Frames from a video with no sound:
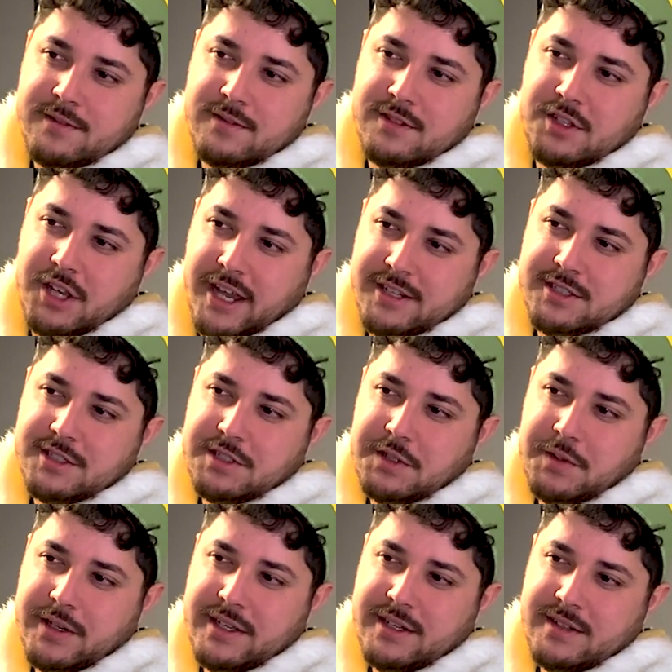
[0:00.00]
changes
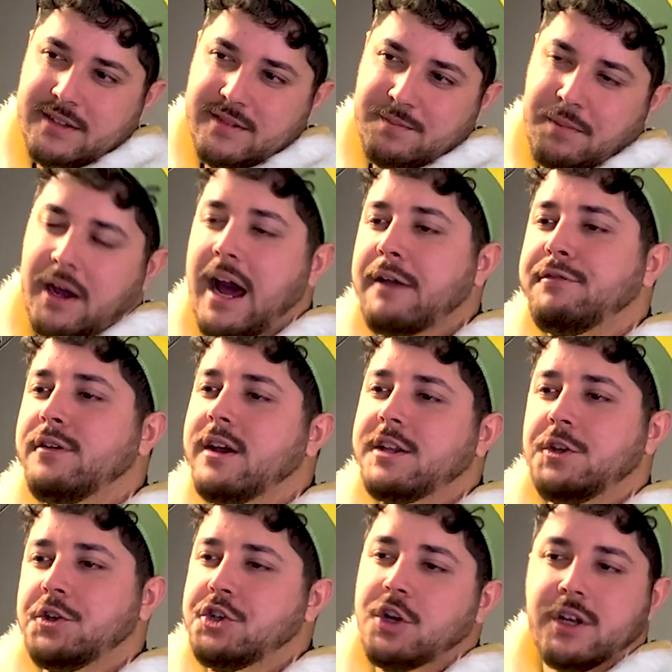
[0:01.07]
to it, but I feel like
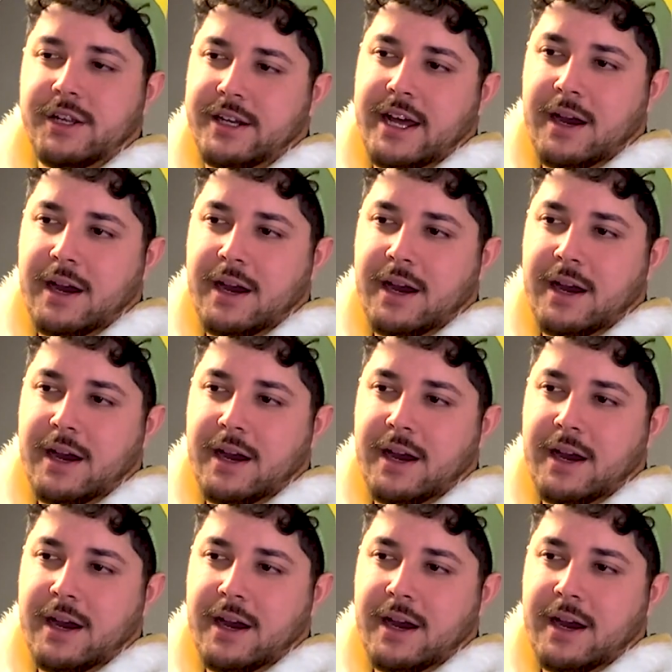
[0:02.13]
you shouldn't now.